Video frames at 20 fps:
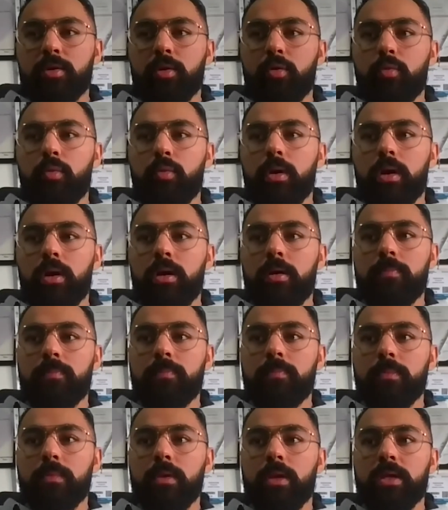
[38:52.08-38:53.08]
so
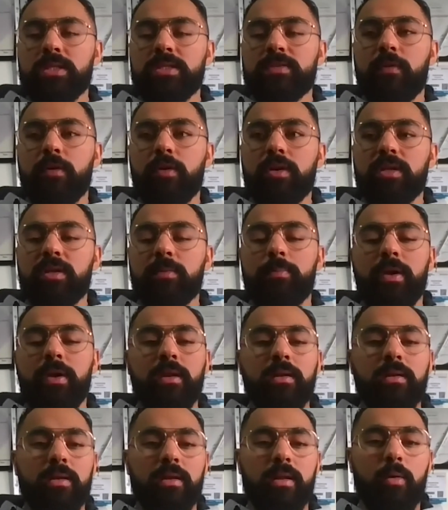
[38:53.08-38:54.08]
it's very
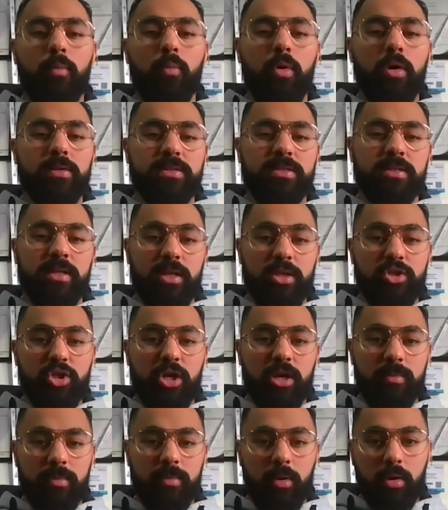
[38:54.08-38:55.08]
dependent on what stage
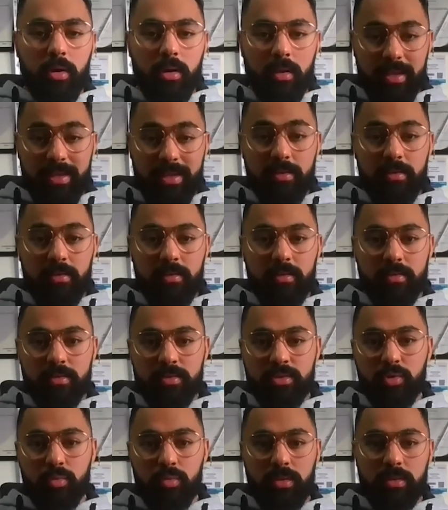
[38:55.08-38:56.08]
I'm in
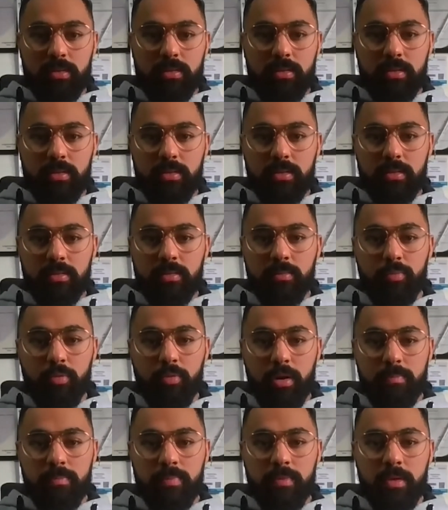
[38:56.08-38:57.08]
during the
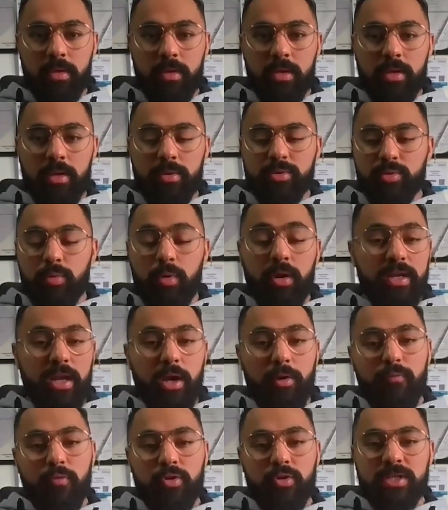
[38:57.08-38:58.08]
prep. Right
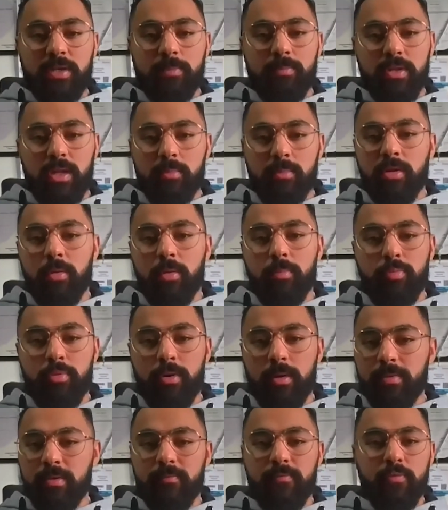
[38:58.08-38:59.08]
now, for example, I'm not
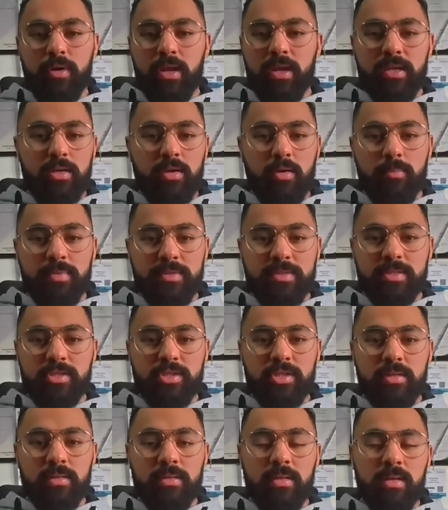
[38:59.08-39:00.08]
prepping for any
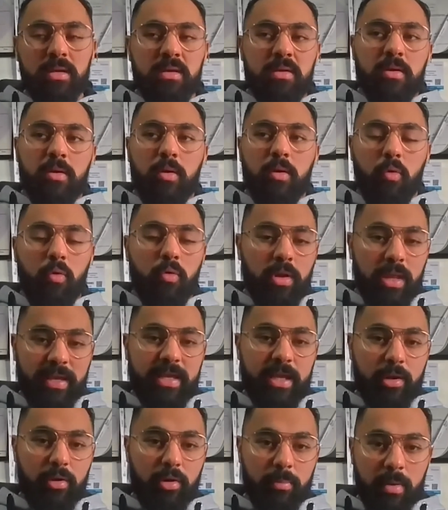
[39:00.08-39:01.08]
competition. All I
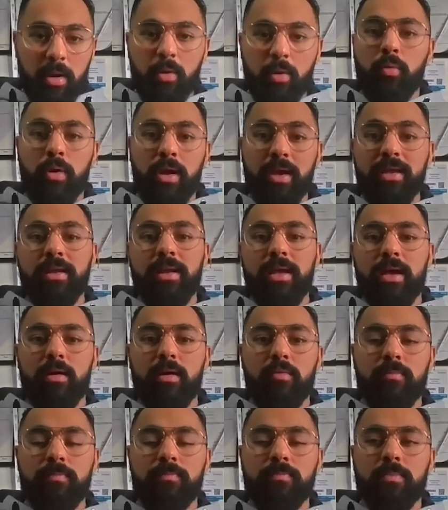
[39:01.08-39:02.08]
care about right
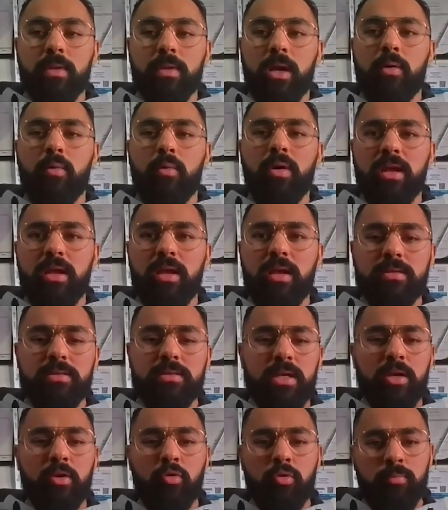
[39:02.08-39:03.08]
now, I want to
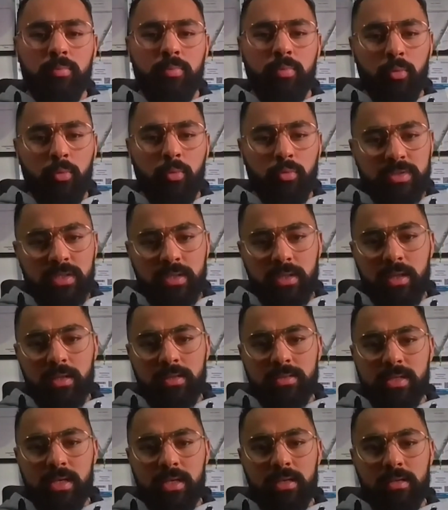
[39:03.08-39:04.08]
hit a good protein
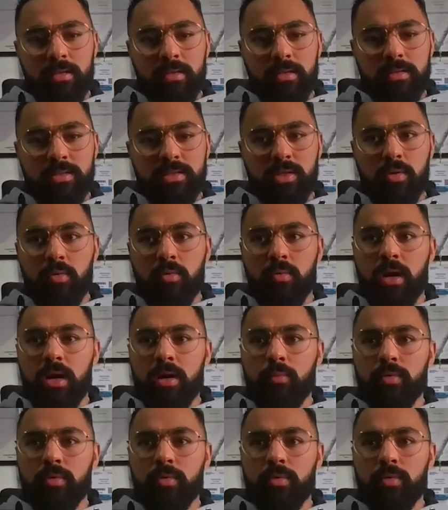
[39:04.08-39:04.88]
intake. So I